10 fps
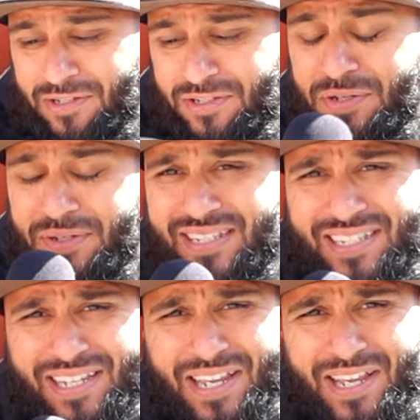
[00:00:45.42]
to
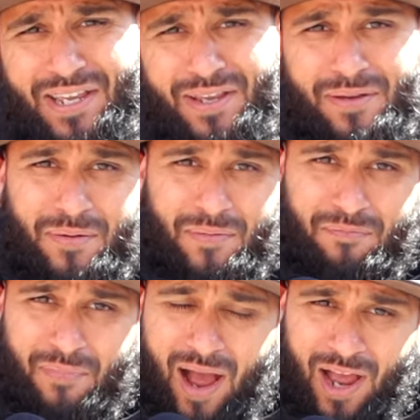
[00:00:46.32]
see
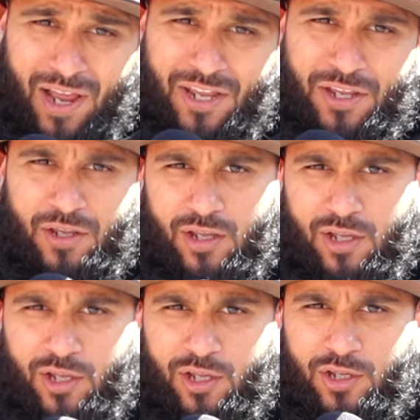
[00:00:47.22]
my
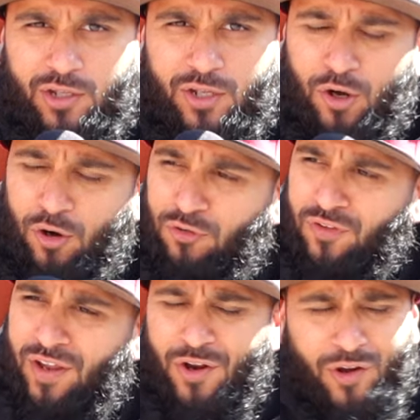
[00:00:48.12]

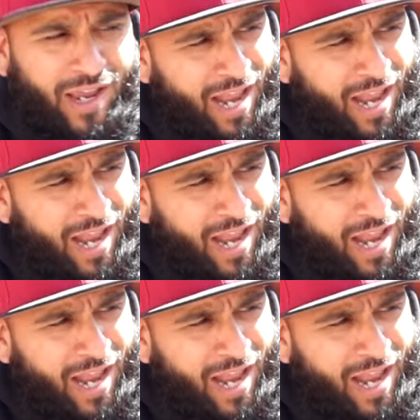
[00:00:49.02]
girlfriend. Okay,